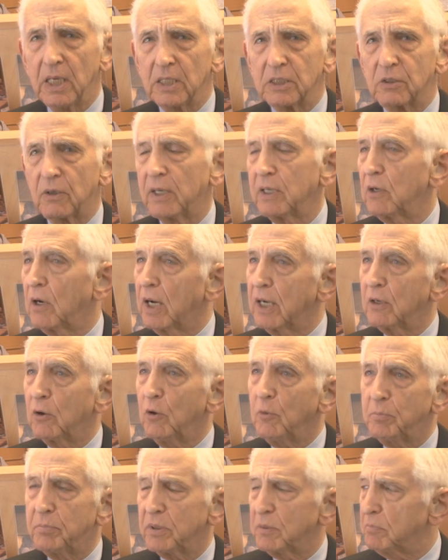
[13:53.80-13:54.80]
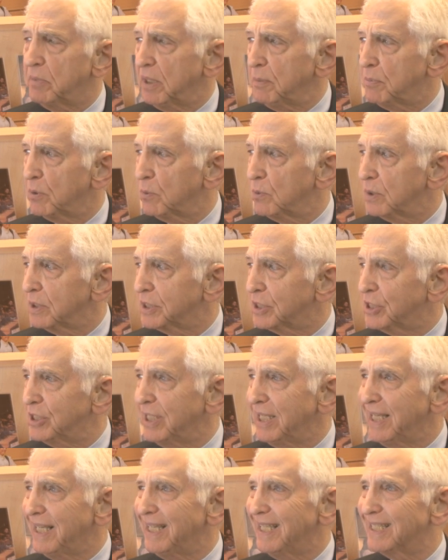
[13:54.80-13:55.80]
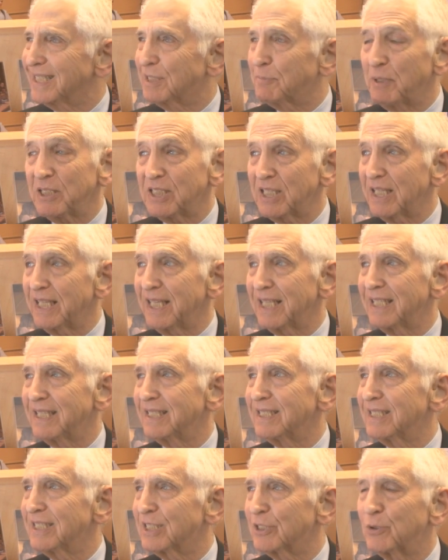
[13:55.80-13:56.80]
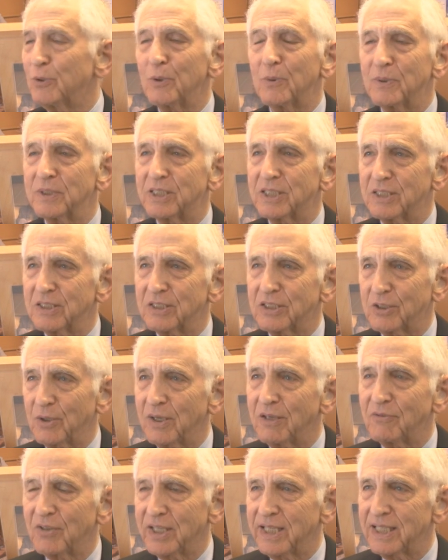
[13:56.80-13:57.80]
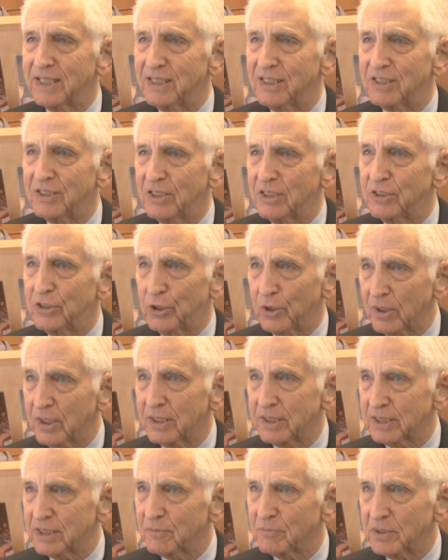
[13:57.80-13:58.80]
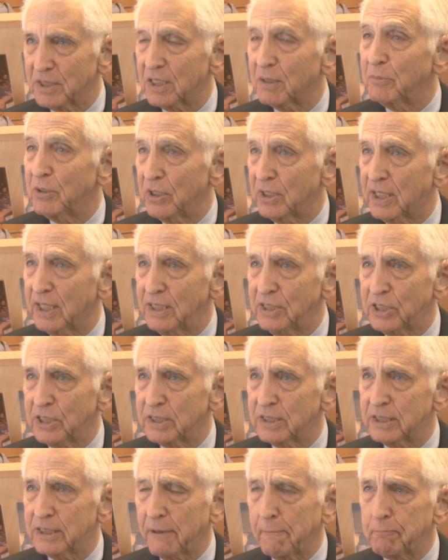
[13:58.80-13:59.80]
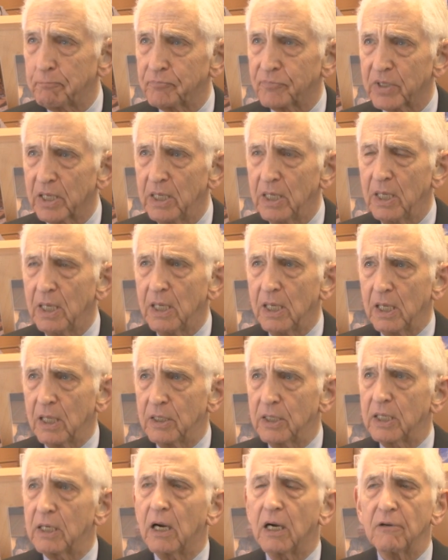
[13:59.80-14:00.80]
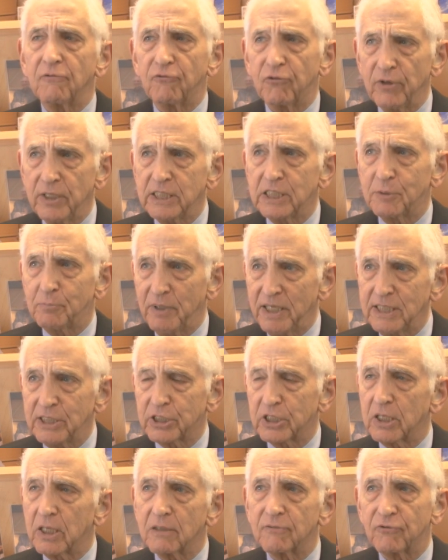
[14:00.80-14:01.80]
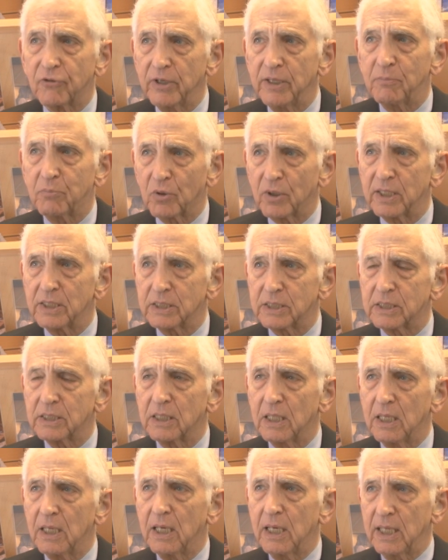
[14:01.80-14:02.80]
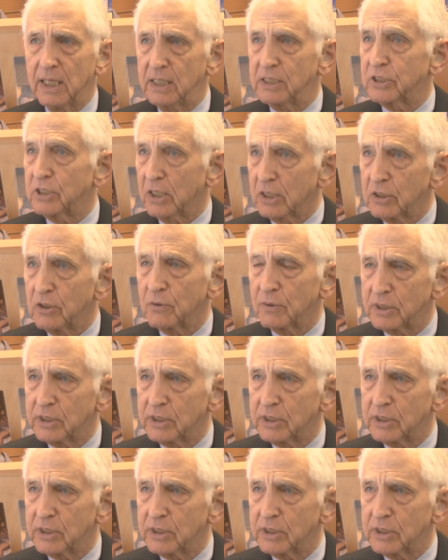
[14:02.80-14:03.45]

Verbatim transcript: So I, I, hope that people will see, especially in a school that's so heavily into journalism and communications, that our free speech and our free press is under